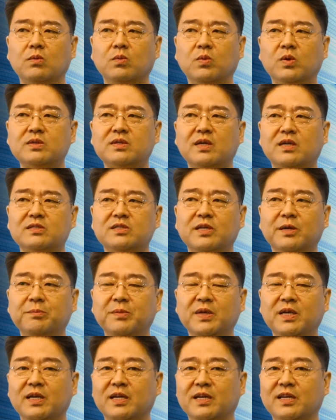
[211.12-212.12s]
What does that
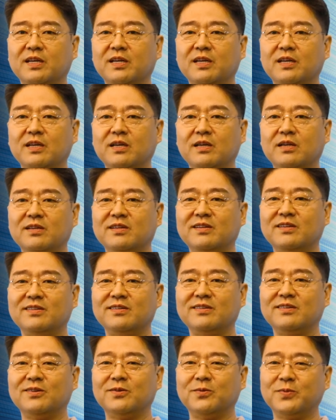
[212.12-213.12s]
mean?
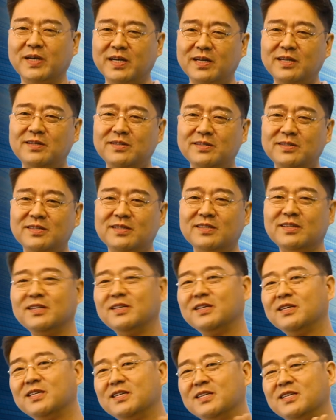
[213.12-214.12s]
Well,
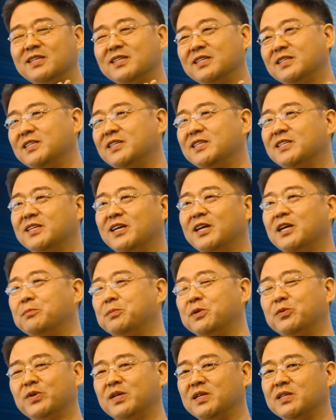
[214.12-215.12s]
it cannot
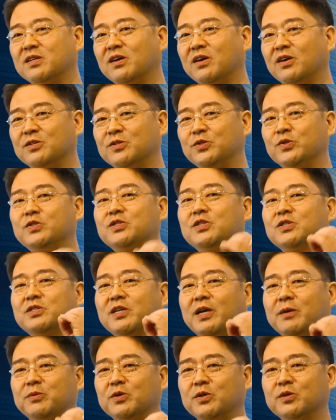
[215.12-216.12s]
be really taught. You just
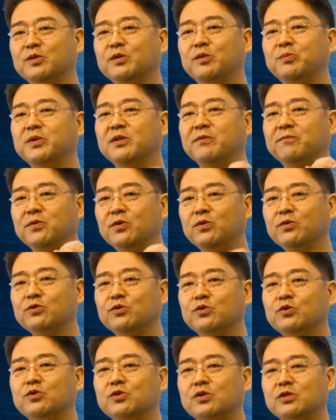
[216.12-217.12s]
have to come up with a few
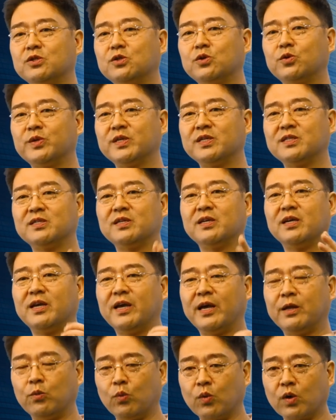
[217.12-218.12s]
user stories
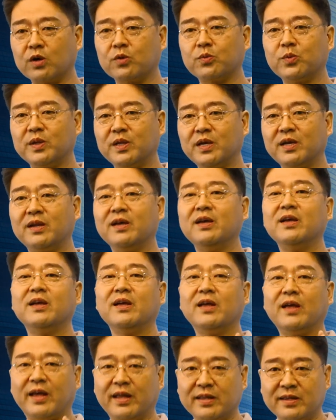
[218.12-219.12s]
and work with it,
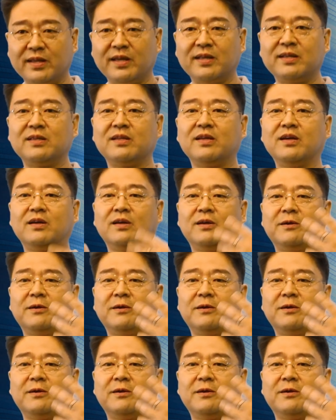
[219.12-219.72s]
and then